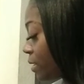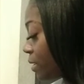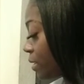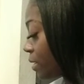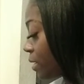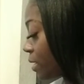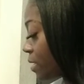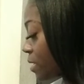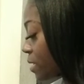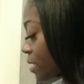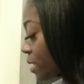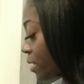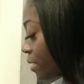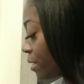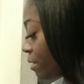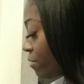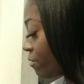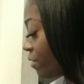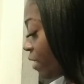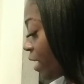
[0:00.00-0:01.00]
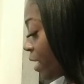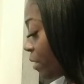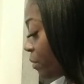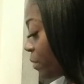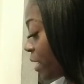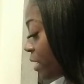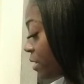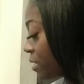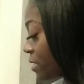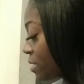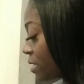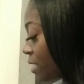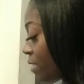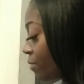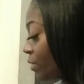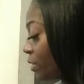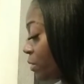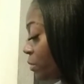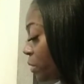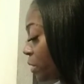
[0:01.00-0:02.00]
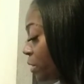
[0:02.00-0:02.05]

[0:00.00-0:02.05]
That's clarified by the Seven of